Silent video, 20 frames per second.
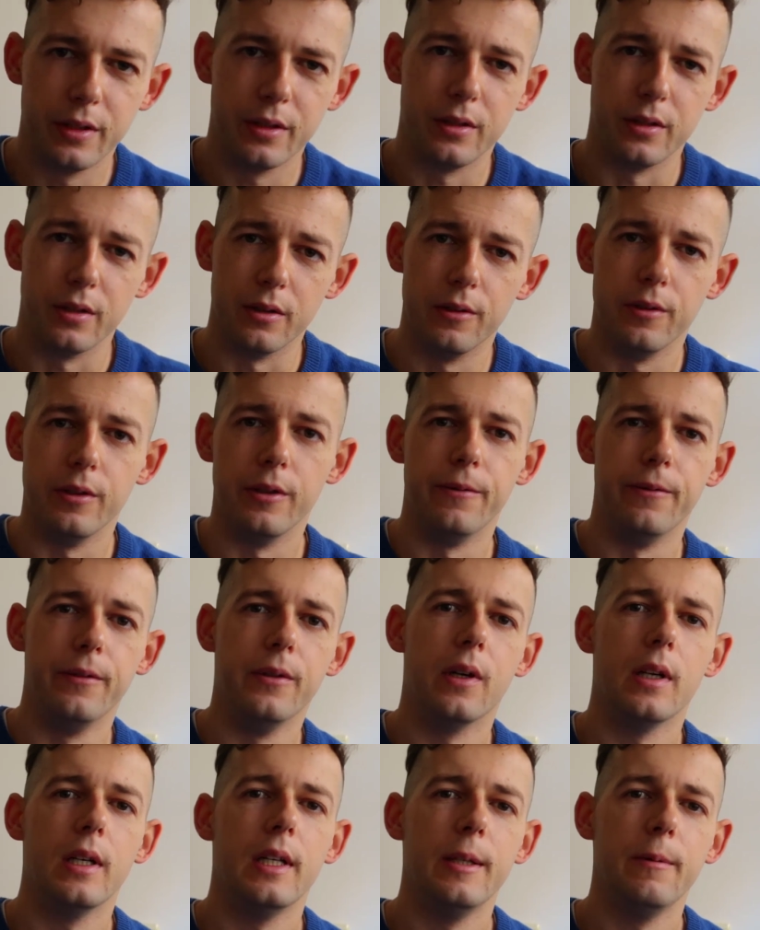So if
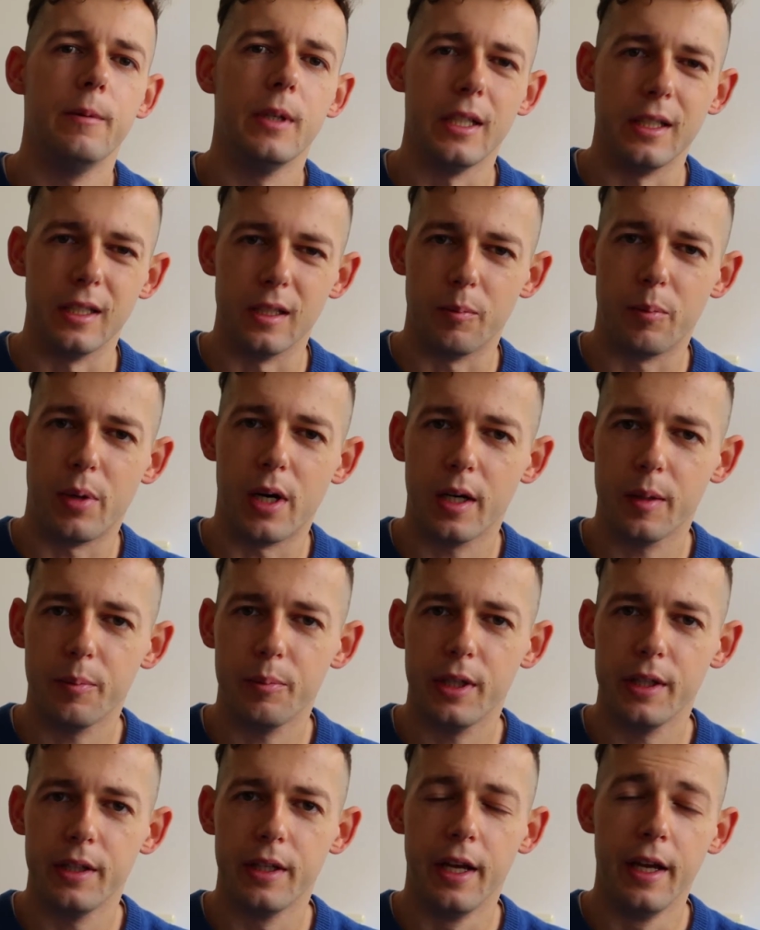you are living in an
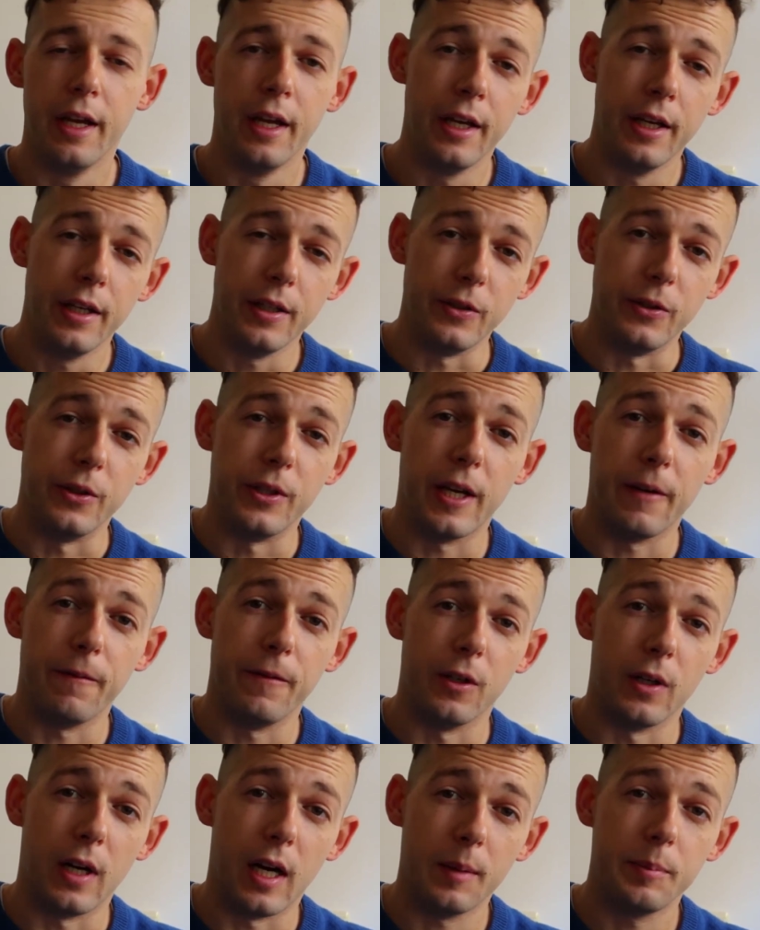apartment, you
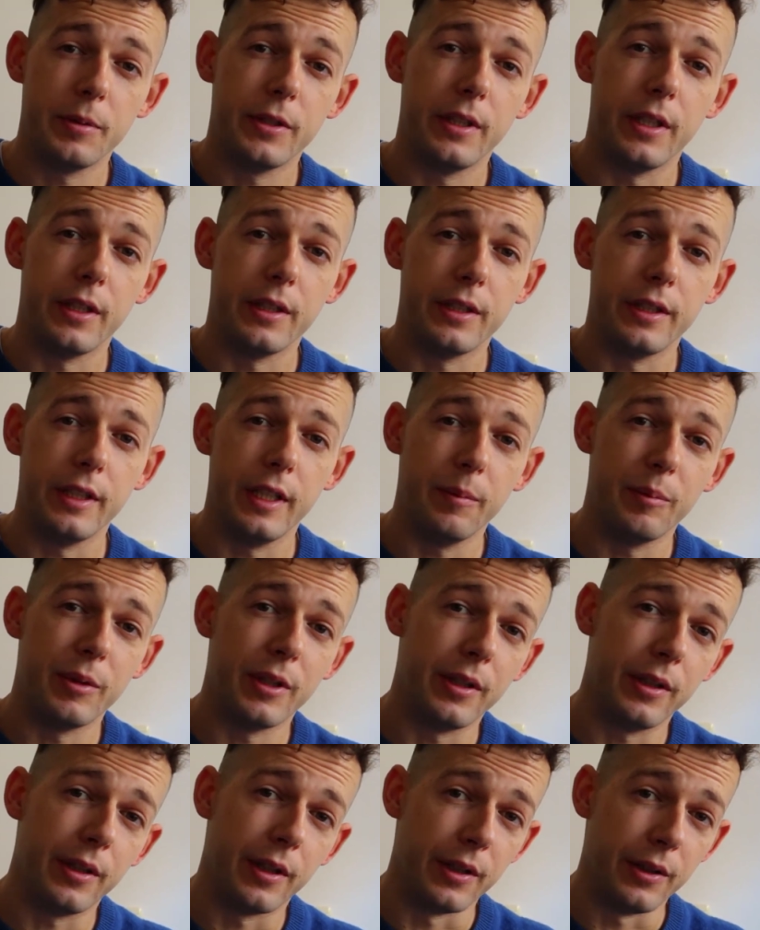have your upstairs
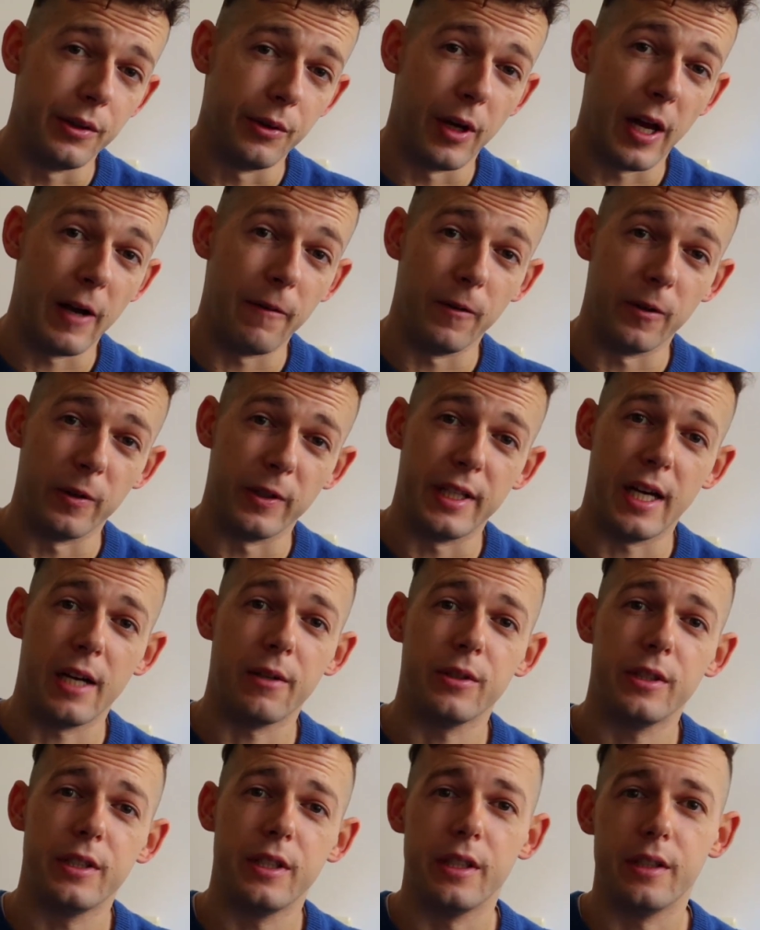neighbor, you have your
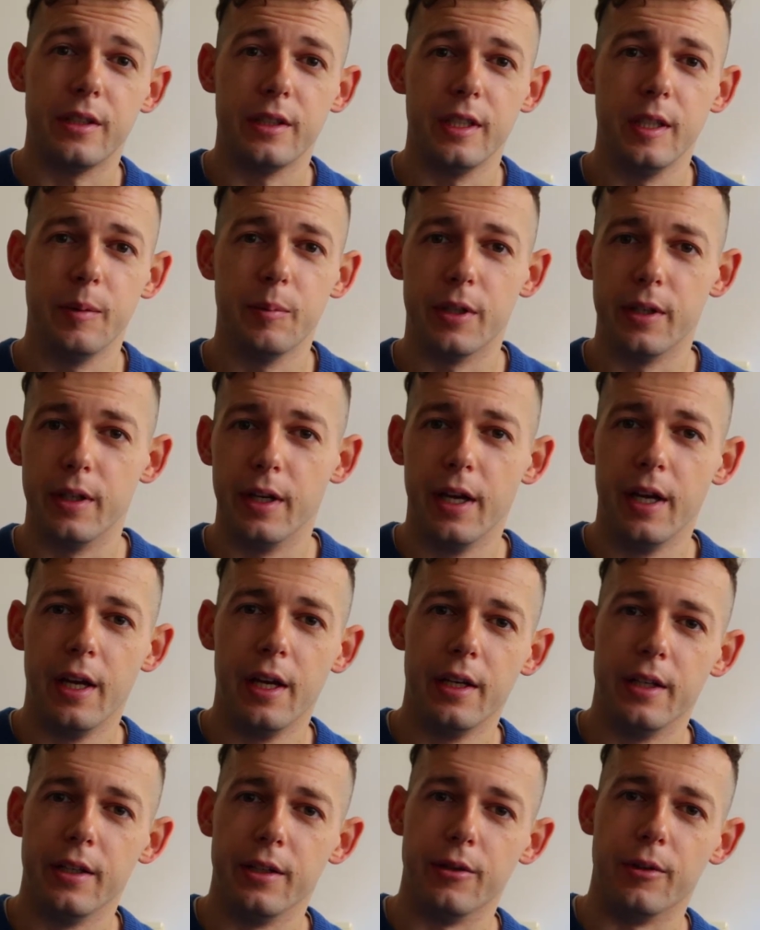downstairs neighbor,
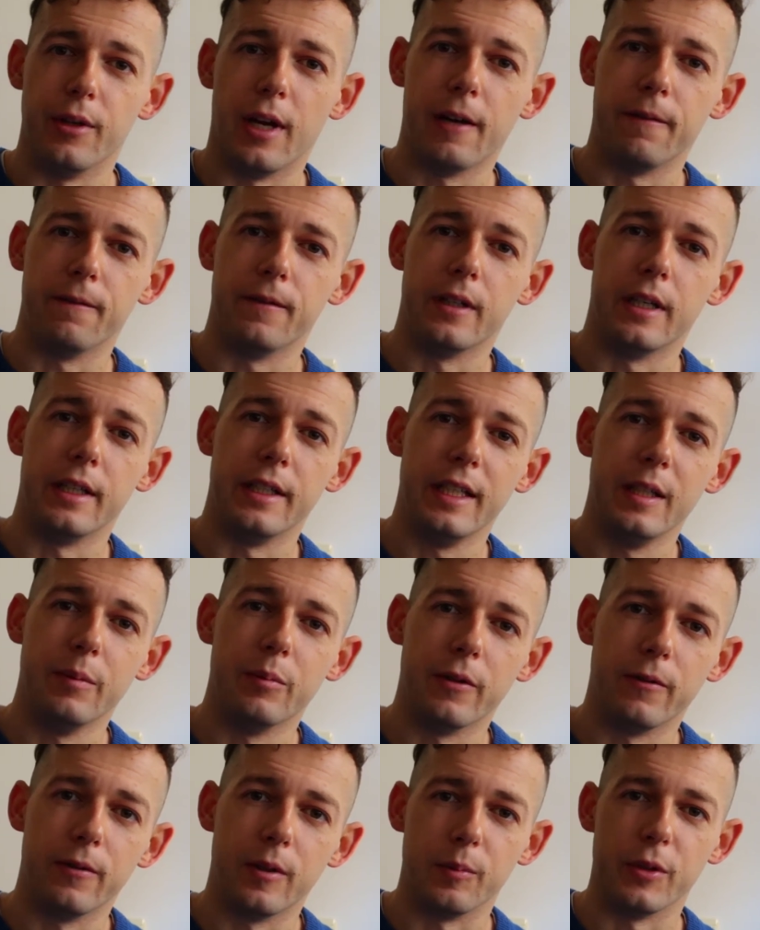you have a
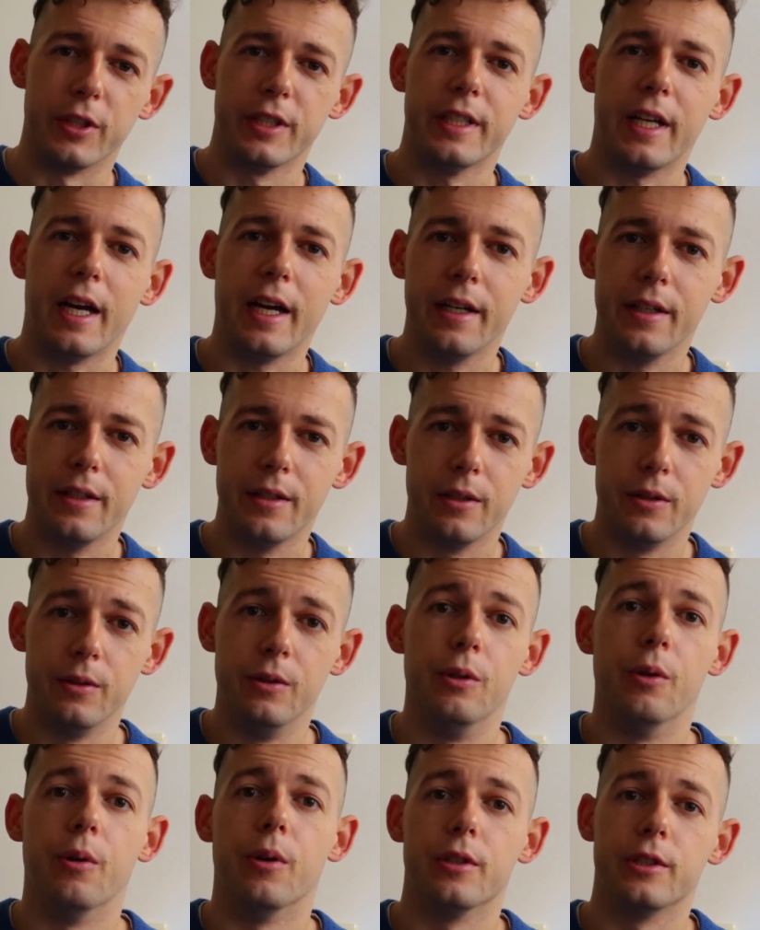neighbor from the side,
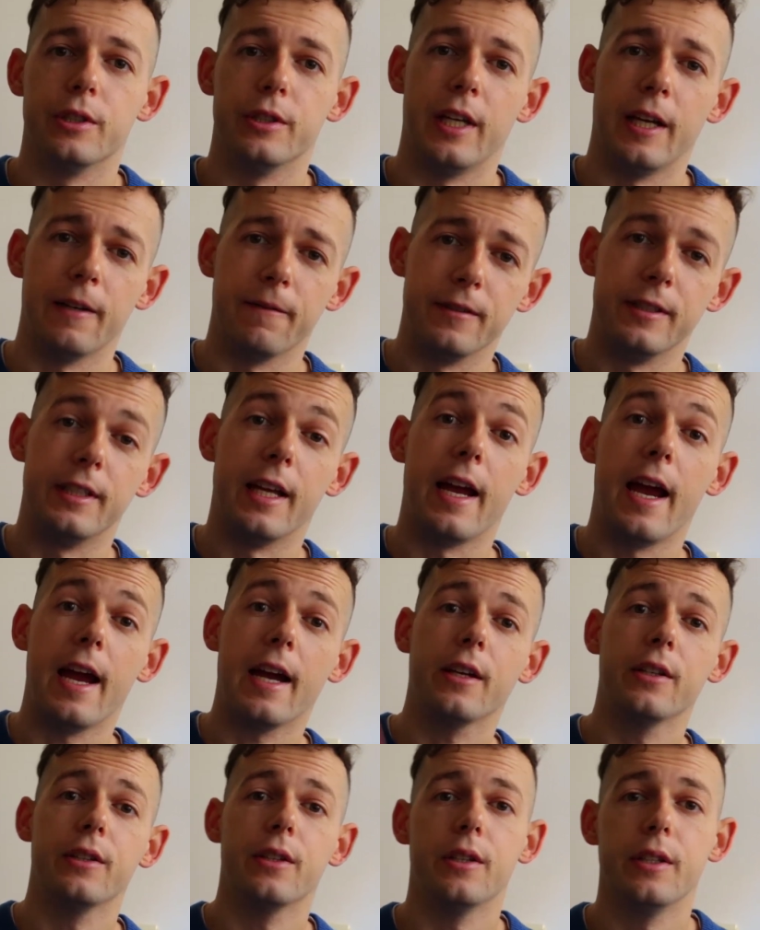you also have
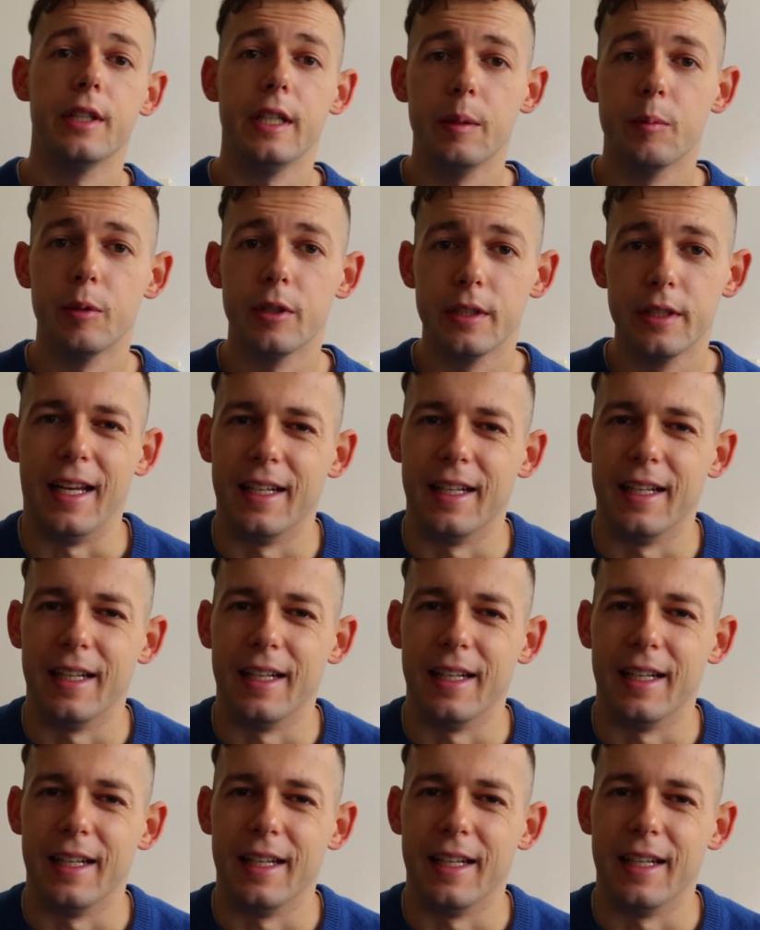diagonal neighbors.